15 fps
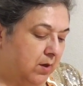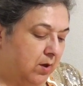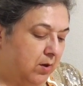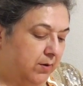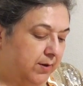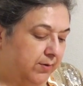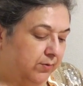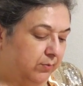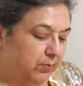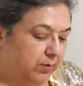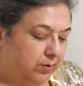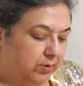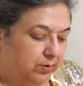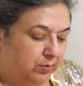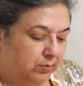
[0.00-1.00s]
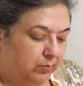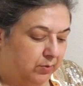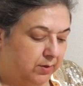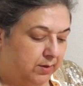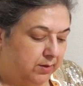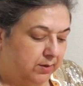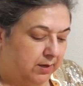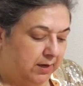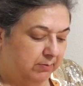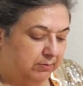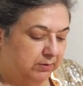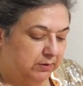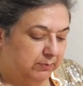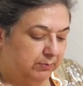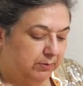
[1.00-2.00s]
Okay, so we're going to do 1
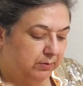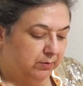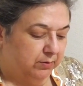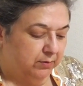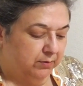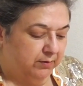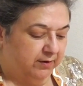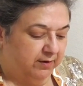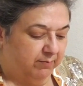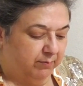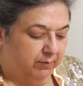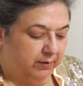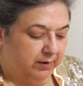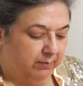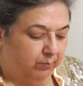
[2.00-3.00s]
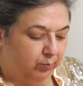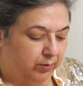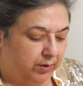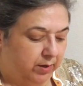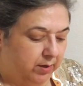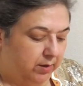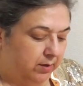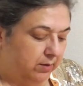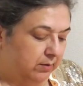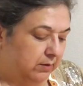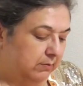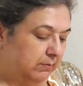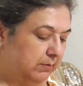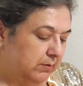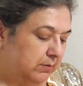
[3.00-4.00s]
tablespoon of paprika.
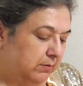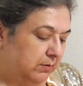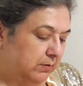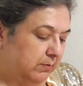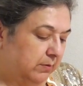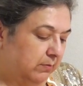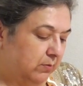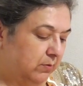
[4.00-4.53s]
Do a little bit